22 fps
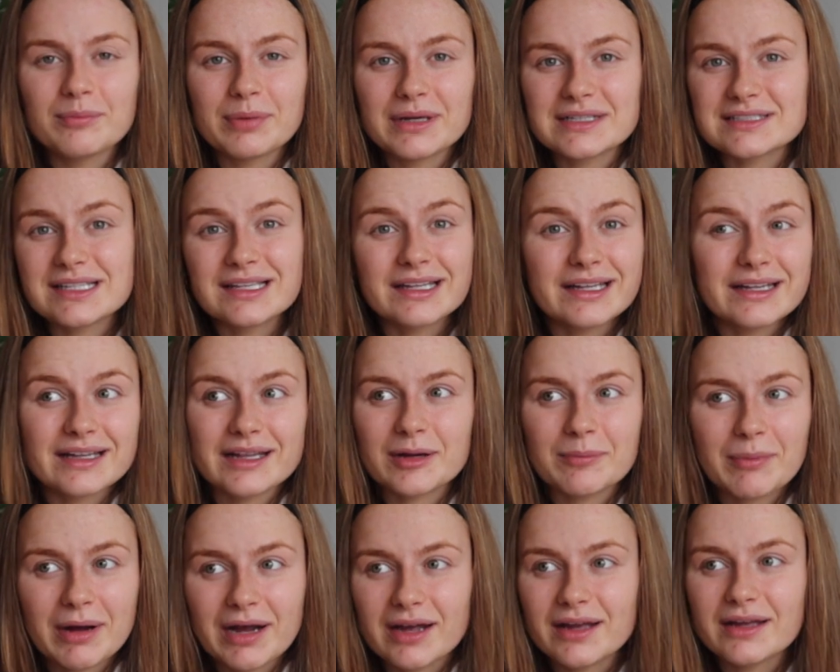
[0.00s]
Basically,
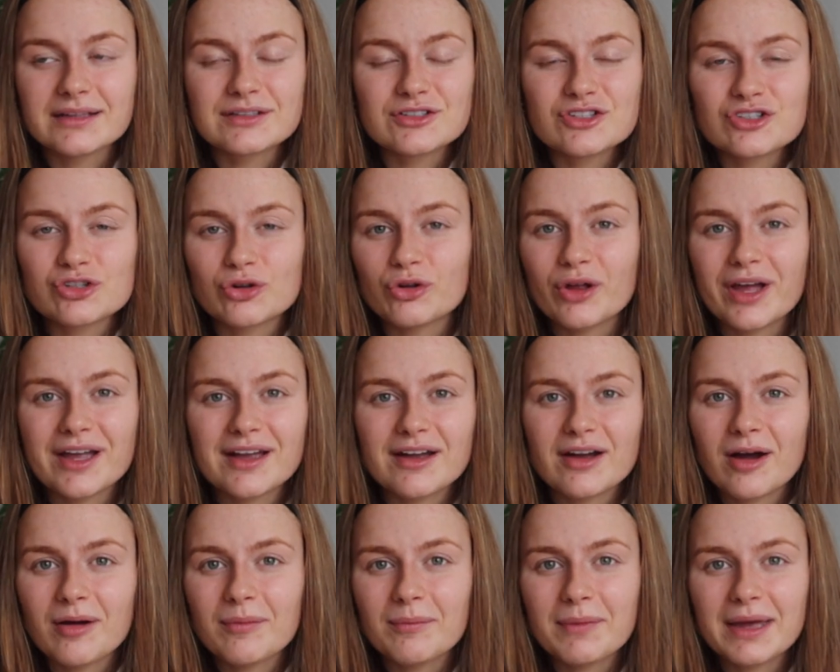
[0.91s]
like, my sole
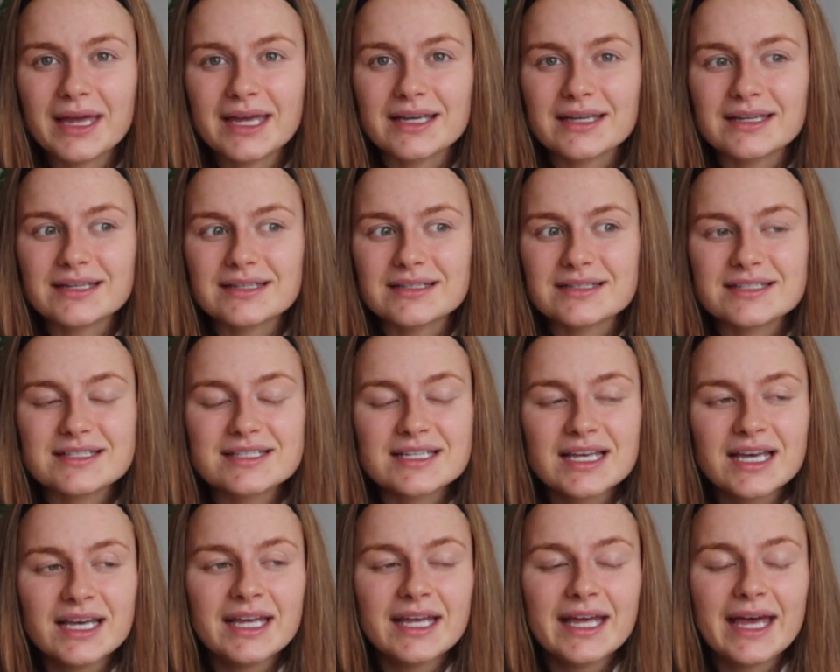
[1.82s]
income is
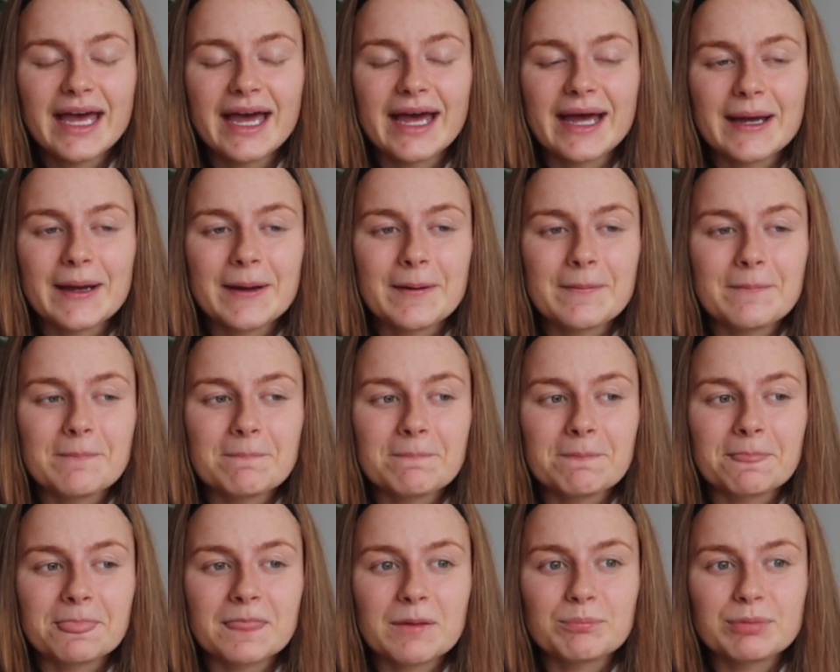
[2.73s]

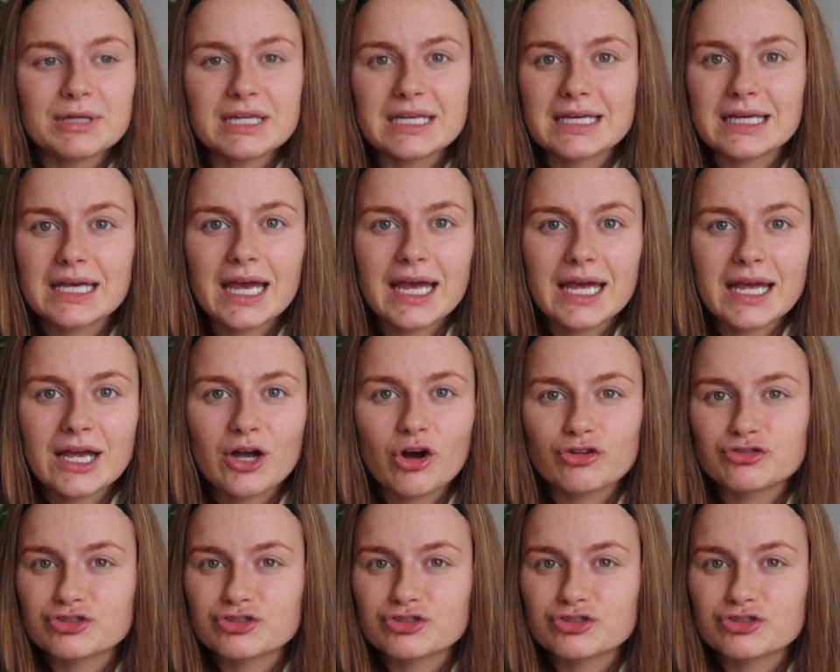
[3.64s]
being a